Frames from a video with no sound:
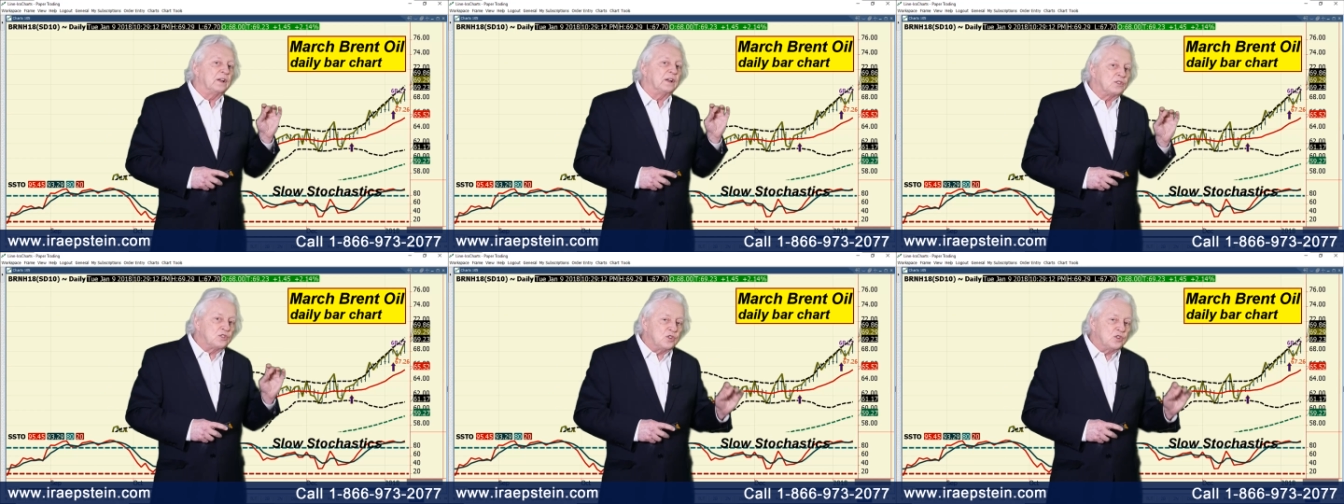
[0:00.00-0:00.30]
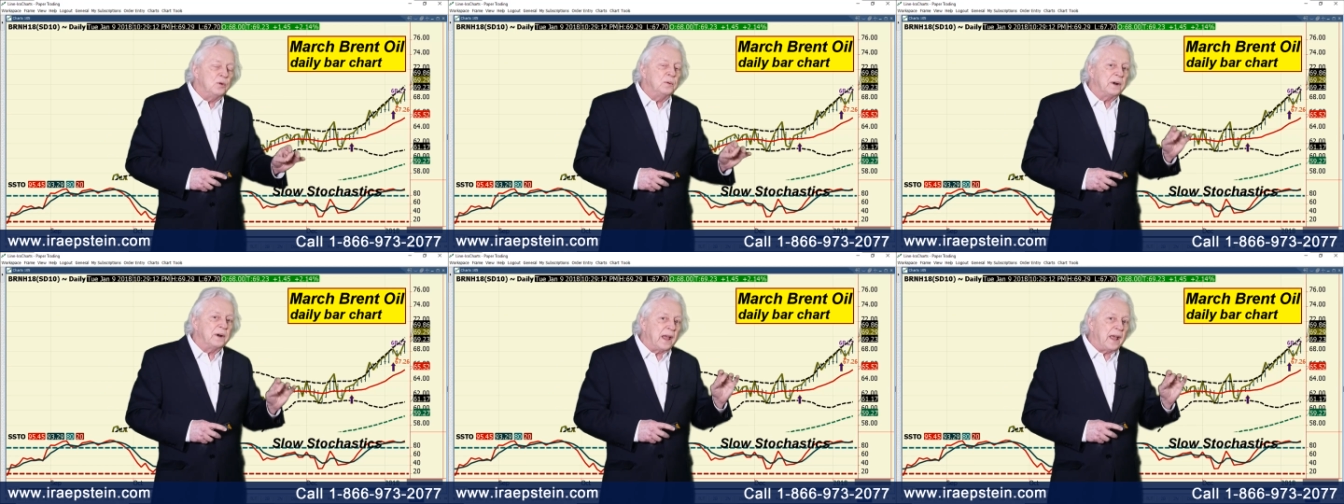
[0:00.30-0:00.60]
a
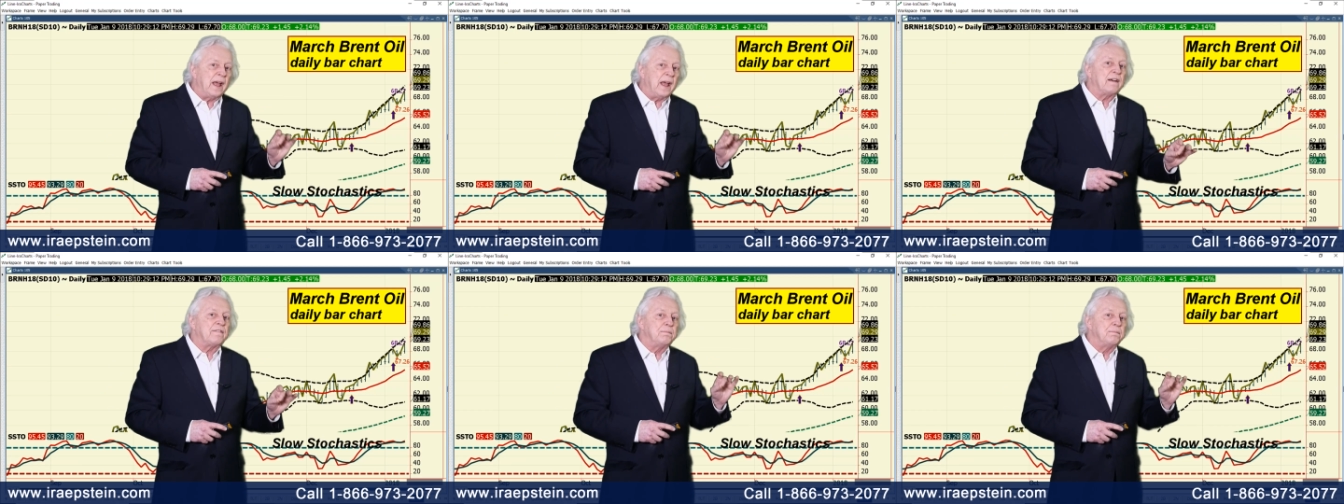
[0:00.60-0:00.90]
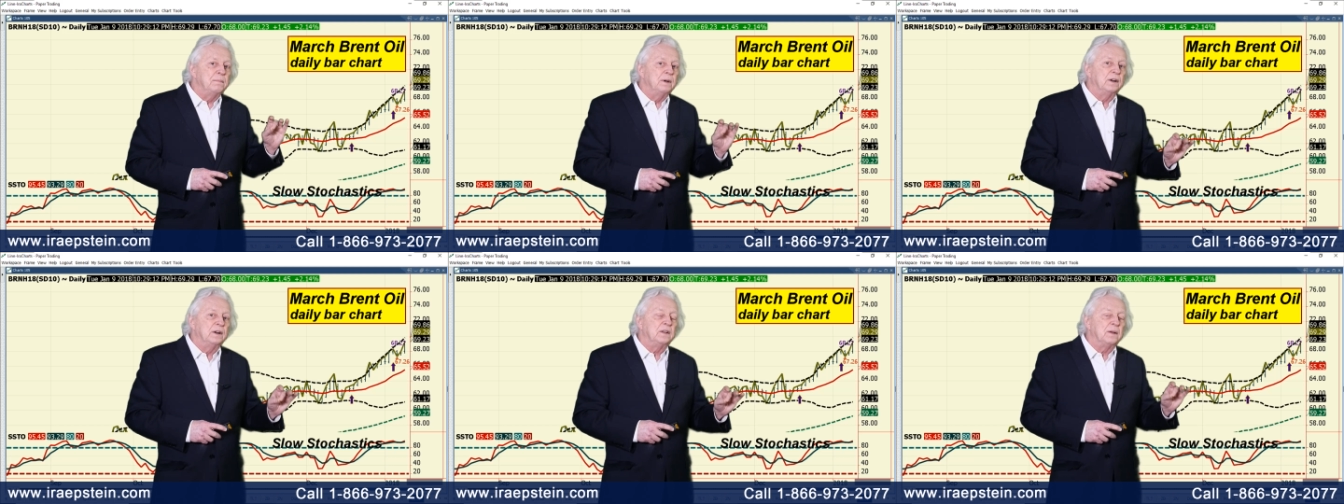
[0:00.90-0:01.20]
2.5
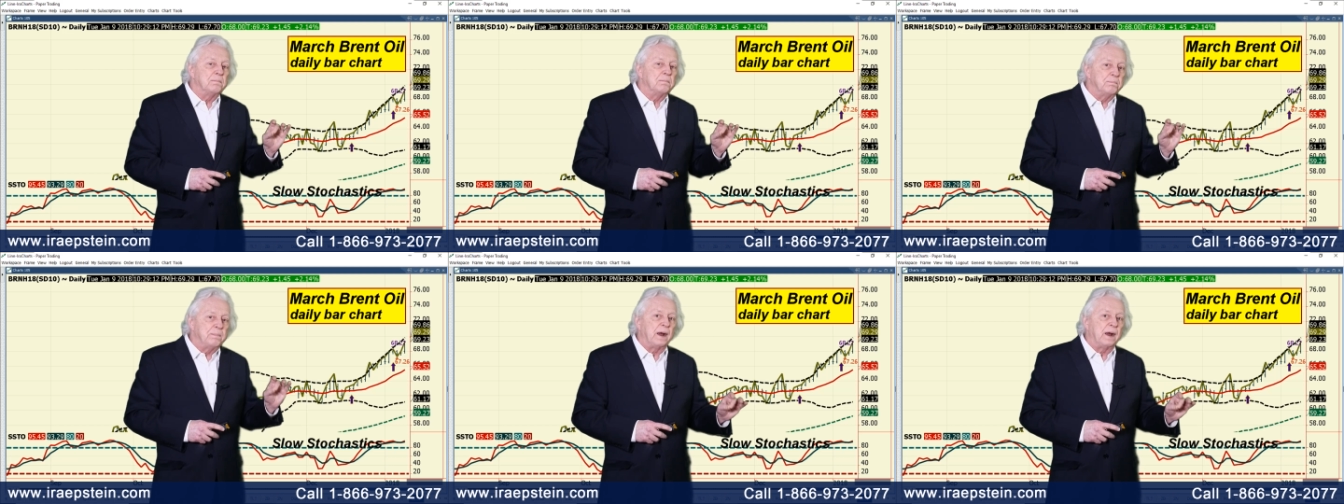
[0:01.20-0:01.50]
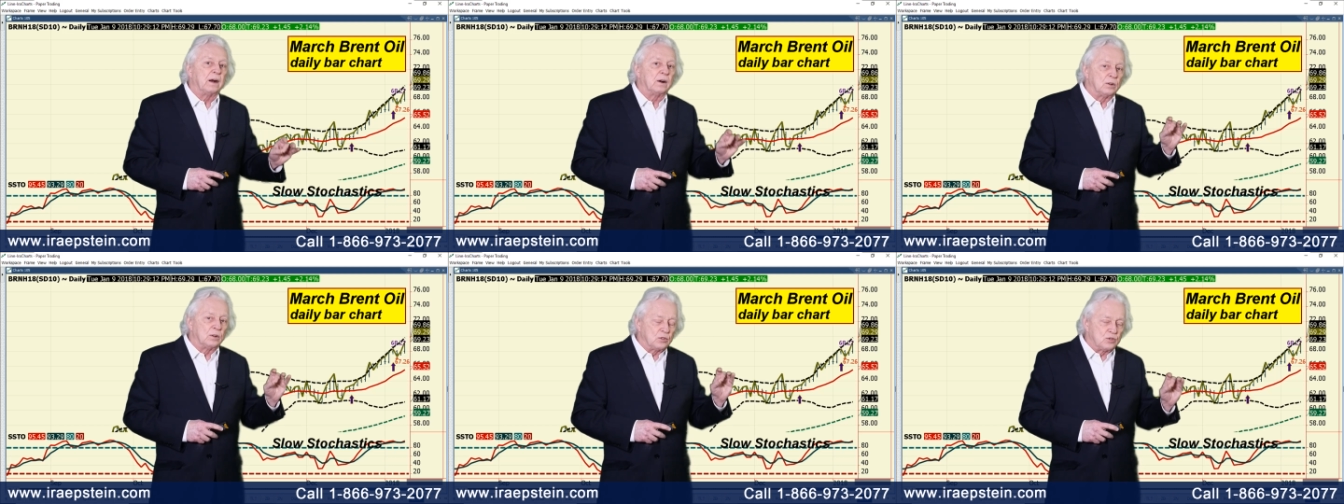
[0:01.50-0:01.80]
million
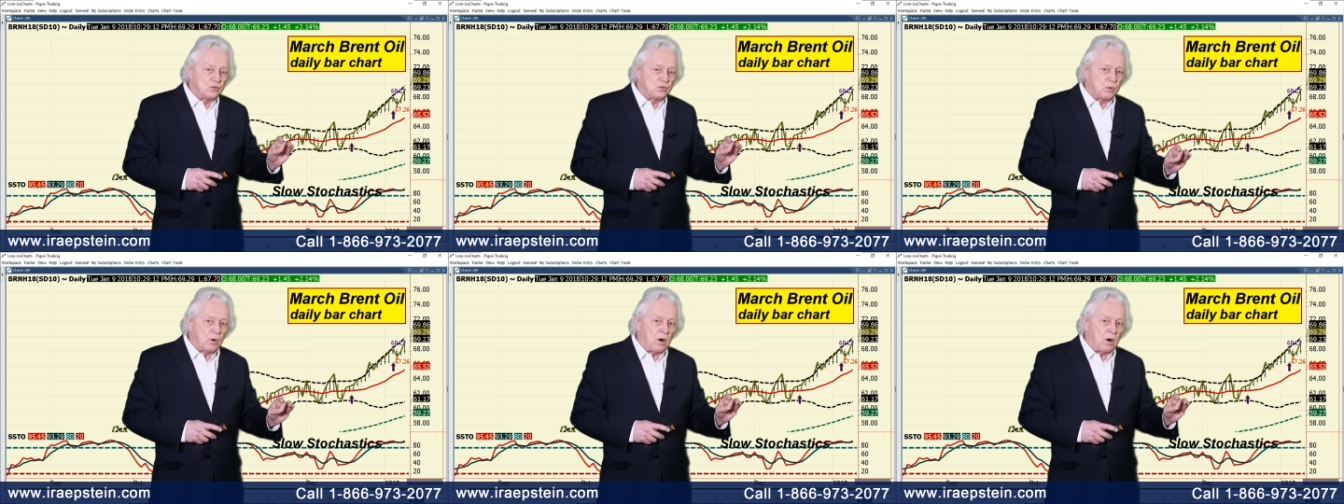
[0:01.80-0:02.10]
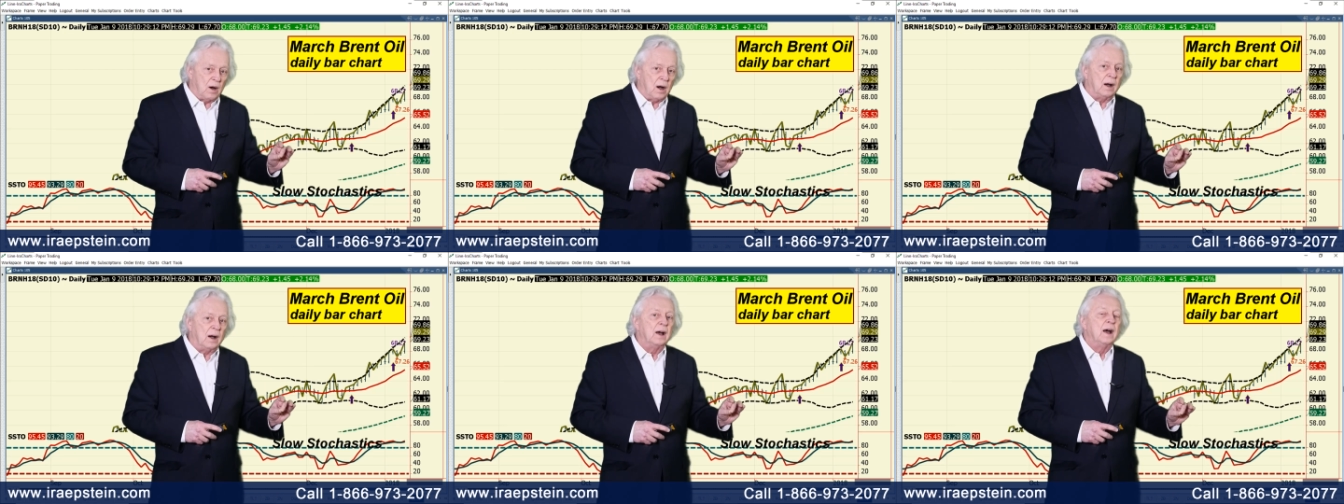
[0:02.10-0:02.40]
barrel
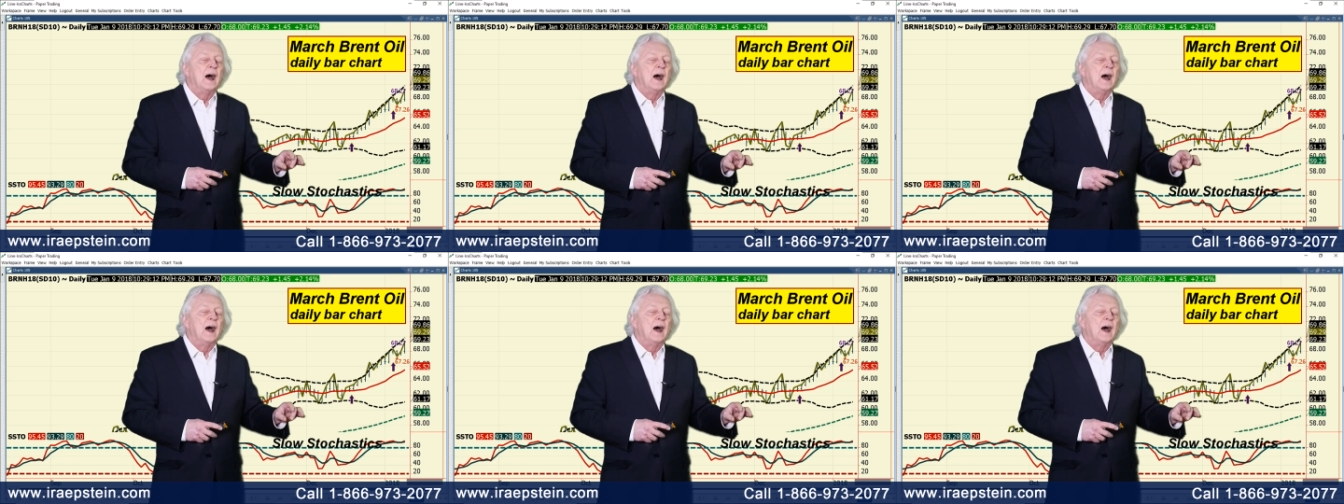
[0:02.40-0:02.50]
draw